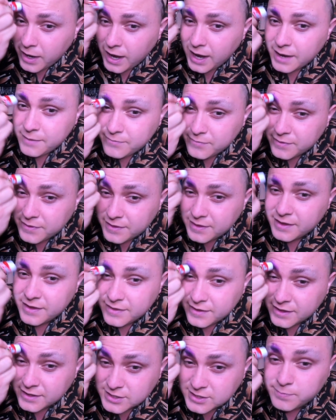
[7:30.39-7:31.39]
I'm
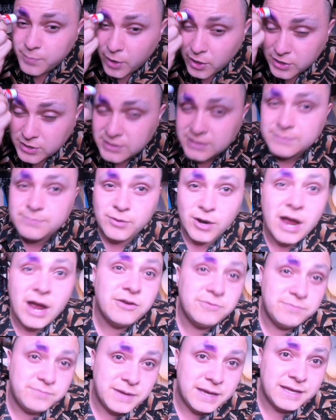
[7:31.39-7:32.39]
a
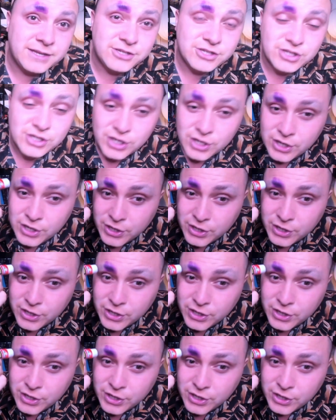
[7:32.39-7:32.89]
sparse-browed bitch